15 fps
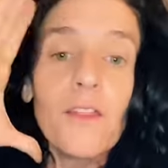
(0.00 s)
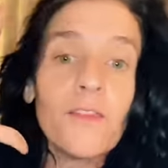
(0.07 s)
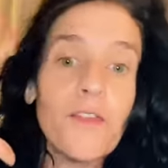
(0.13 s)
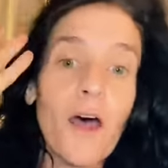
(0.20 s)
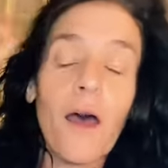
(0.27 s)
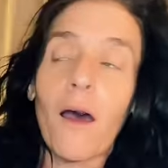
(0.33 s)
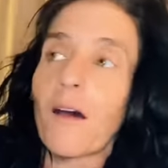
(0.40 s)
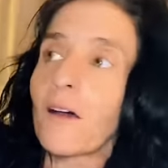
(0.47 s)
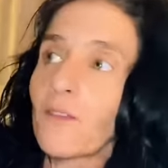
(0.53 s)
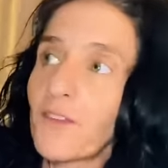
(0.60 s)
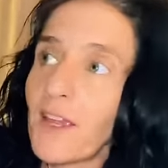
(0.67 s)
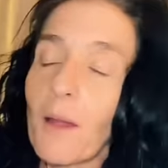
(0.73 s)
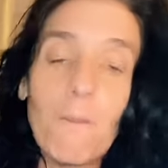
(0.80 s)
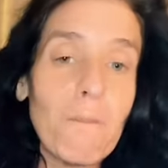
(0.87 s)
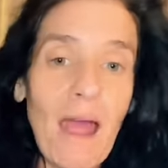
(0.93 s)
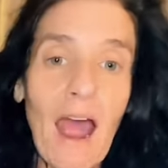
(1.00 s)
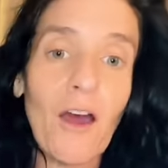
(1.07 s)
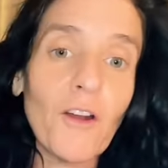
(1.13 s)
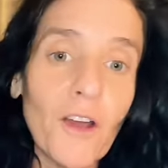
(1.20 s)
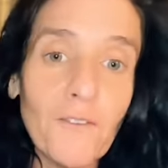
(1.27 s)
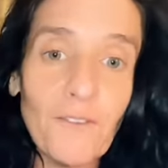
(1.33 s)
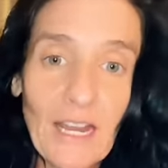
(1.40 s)
the uh, the amount
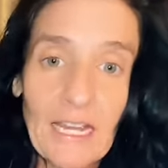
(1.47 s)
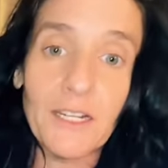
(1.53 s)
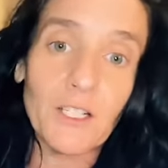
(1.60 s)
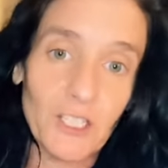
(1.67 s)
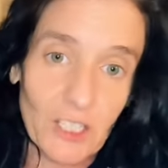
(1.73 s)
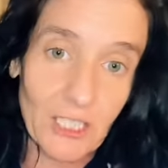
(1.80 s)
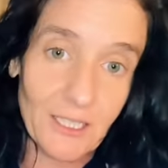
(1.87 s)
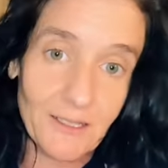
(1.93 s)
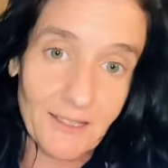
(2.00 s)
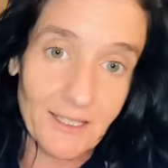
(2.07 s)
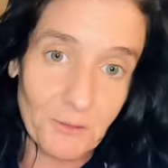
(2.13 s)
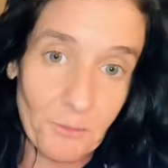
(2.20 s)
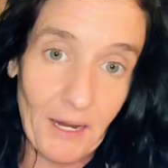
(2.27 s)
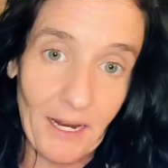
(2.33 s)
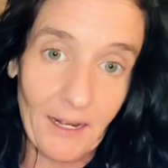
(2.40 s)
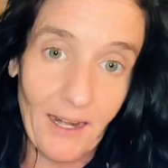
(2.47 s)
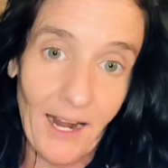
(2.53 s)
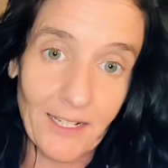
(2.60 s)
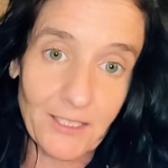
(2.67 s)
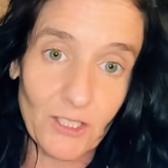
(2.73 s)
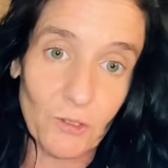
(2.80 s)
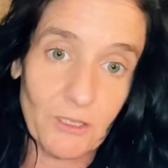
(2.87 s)
of energy this man
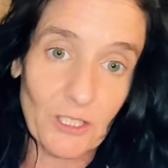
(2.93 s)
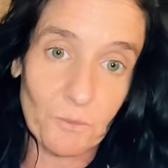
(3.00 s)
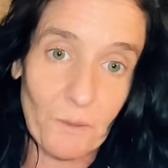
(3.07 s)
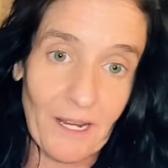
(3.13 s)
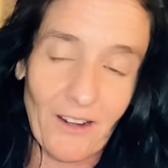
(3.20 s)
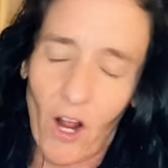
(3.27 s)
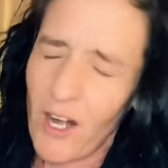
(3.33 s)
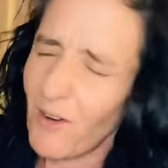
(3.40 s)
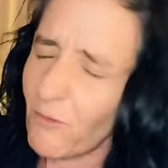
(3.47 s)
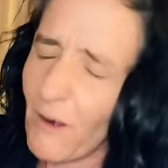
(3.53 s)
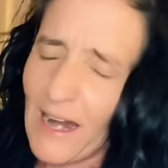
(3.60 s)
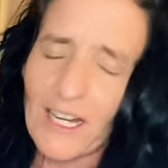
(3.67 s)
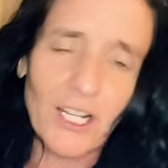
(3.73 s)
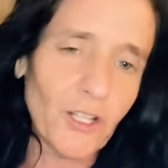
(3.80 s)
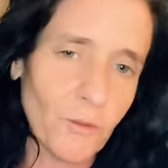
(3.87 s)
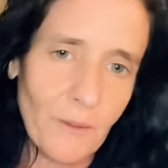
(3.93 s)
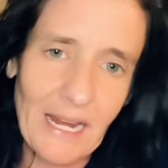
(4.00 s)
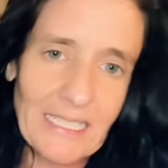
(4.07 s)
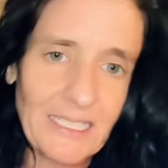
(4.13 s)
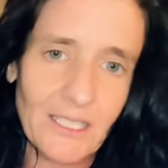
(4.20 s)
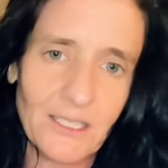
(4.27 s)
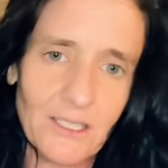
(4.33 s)
has to expend on a regular
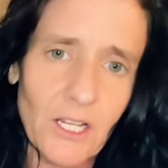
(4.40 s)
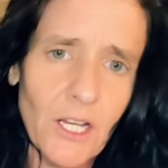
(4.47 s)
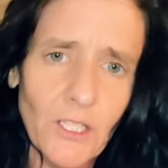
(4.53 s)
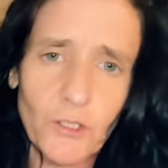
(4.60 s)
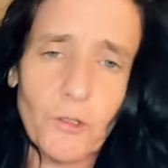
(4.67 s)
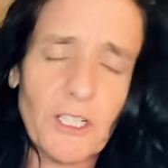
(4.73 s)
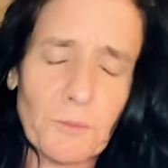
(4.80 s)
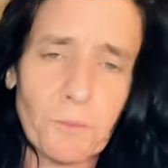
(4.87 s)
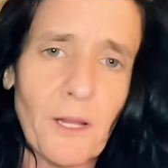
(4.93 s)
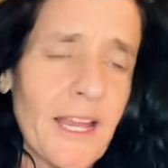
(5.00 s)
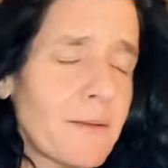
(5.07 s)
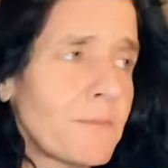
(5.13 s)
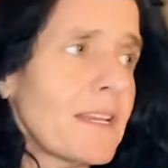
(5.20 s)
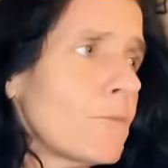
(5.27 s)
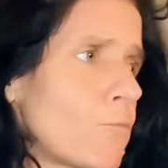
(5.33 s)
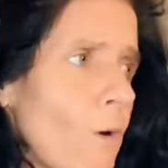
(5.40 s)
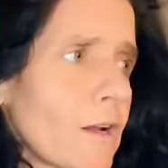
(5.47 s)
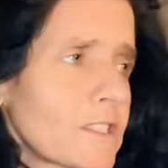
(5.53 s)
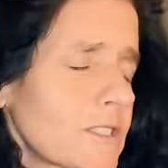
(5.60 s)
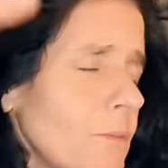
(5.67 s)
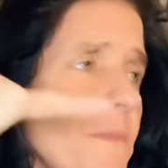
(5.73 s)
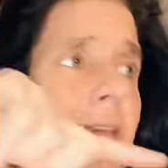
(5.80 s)
basis to explain me
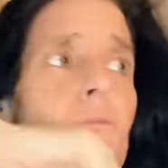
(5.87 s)
what to me